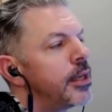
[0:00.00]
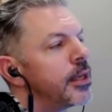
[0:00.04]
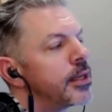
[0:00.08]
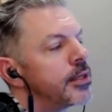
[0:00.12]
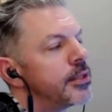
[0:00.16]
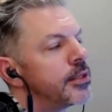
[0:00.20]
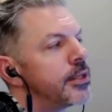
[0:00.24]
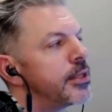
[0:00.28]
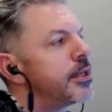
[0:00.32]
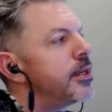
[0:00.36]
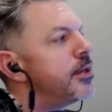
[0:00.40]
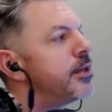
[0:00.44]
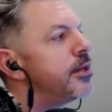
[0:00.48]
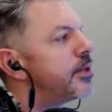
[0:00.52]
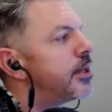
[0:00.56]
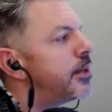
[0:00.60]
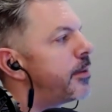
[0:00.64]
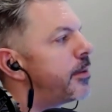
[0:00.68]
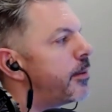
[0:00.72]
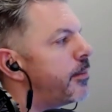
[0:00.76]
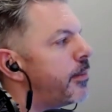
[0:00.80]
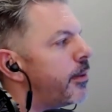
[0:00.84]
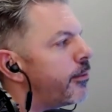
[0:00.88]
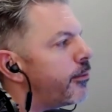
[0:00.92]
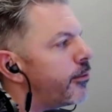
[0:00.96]
Because the thing you said
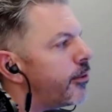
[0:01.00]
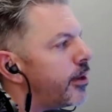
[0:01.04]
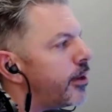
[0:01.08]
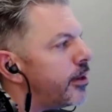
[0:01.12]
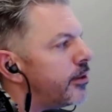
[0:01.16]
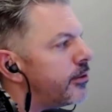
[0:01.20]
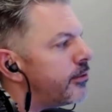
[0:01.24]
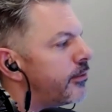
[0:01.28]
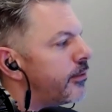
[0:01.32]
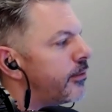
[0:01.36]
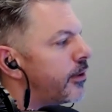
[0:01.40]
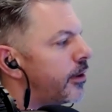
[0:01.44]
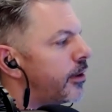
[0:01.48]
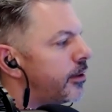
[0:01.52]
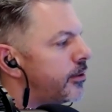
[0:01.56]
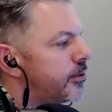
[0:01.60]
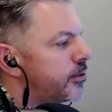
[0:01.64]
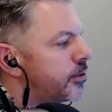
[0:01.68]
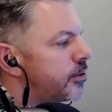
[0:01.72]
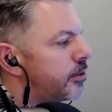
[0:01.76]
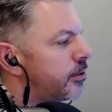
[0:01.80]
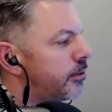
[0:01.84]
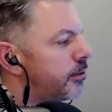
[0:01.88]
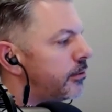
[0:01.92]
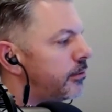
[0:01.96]
about memory is very
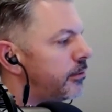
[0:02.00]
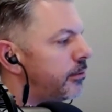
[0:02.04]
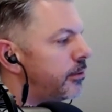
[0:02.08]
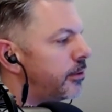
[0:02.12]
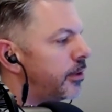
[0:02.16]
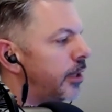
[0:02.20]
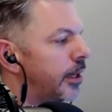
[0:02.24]
true.